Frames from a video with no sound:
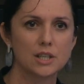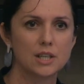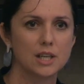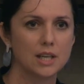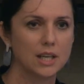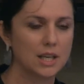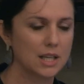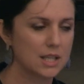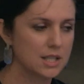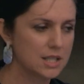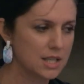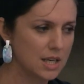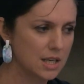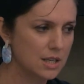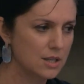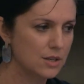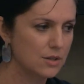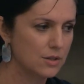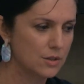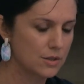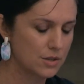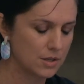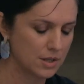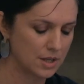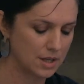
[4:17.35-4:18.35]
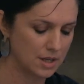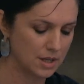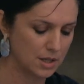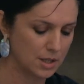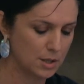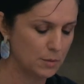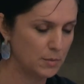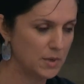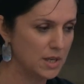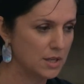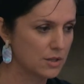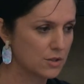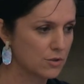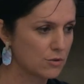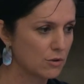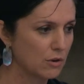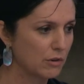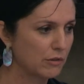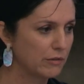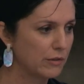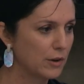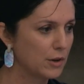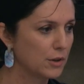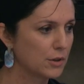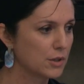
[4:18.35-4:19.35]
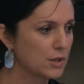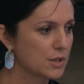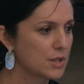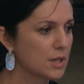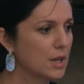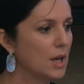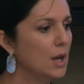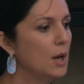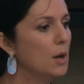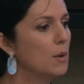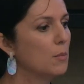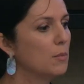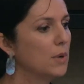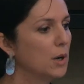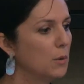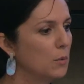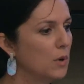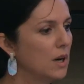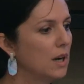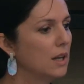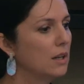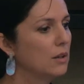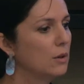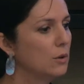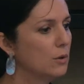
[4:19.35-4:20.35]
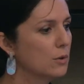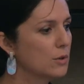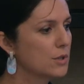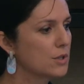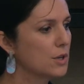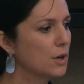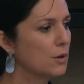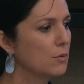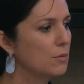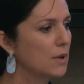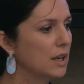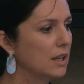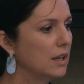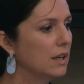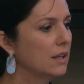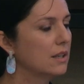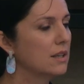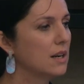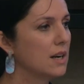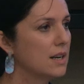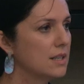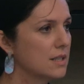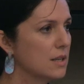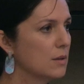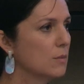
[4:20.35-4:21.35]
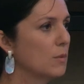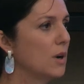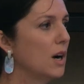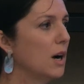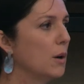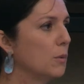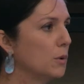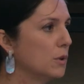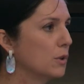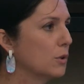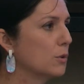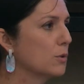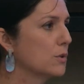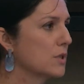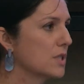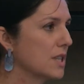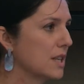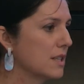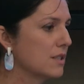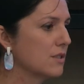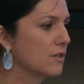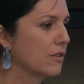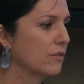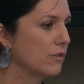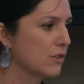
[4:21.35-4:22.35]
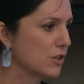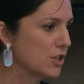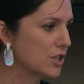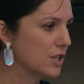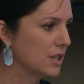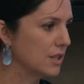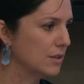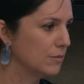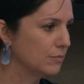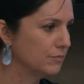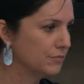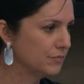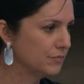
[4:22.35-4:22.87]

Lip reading: It continues to be a strong focus, but while also recognising what I would call state sovereignty.